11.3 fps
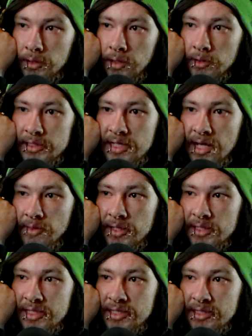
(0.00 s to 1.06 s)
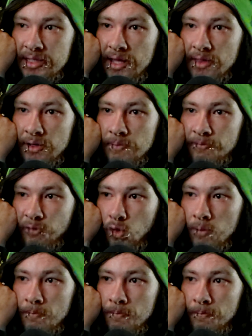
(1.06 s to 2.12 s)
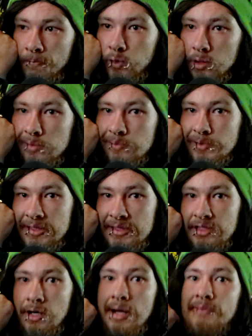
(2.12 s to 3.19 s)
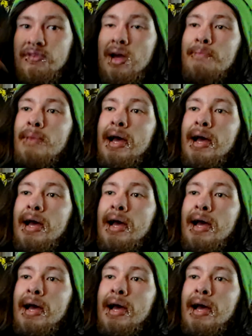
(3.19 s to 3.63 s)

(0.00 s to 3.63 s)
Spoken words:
deciding to stick together, form groups to try and find